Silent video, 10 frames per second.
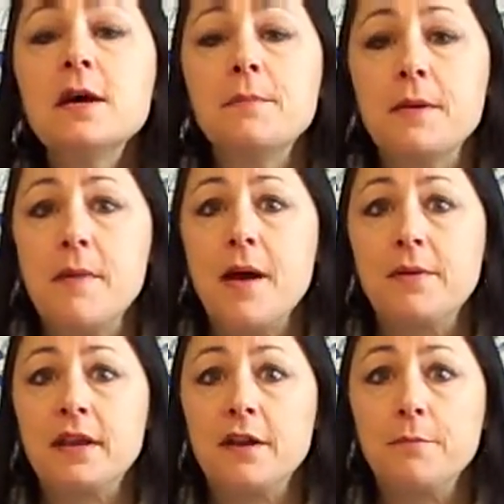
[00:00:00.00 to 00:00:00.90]
My mom
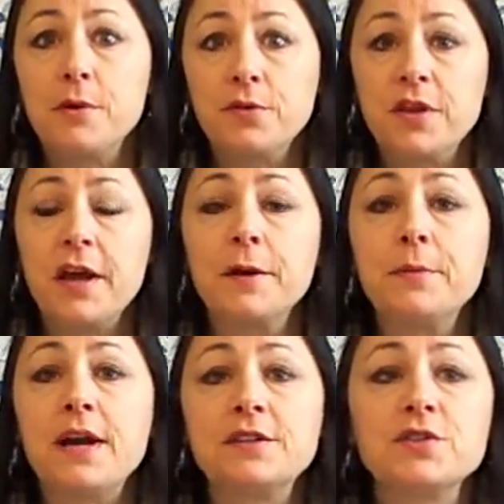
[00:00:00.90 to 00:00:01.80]
and I are both
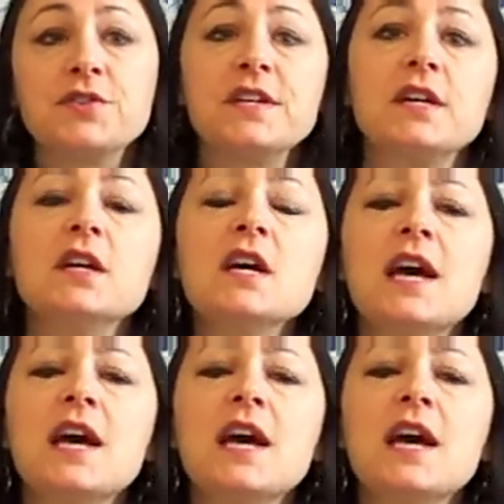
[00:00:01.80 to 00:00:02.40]
chiropractors here,